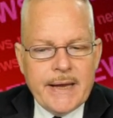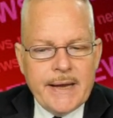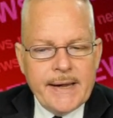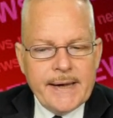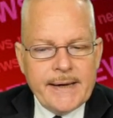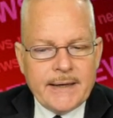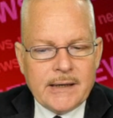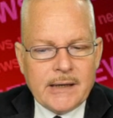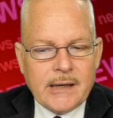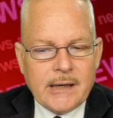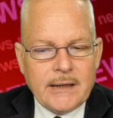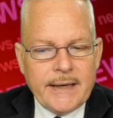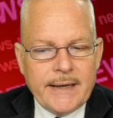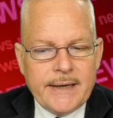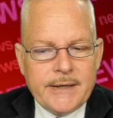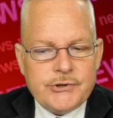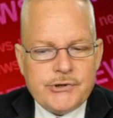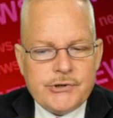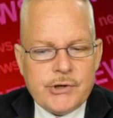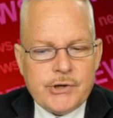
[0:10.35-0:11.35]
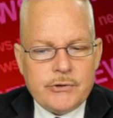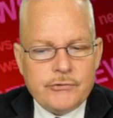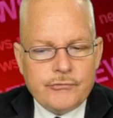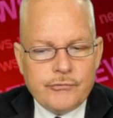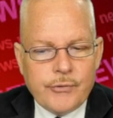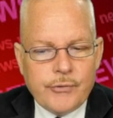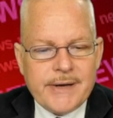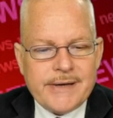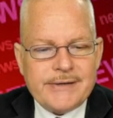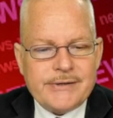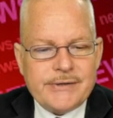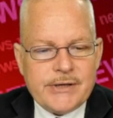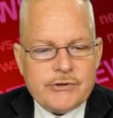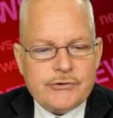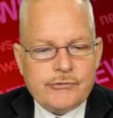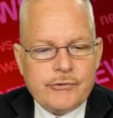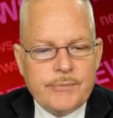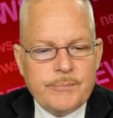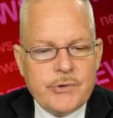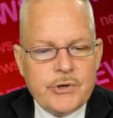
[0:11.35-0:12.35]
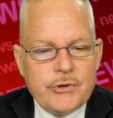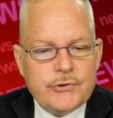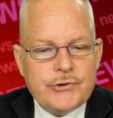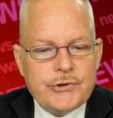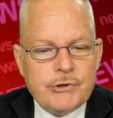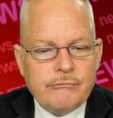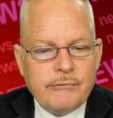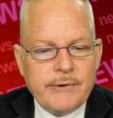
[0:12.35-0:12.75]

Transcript: in an alleged drug distribution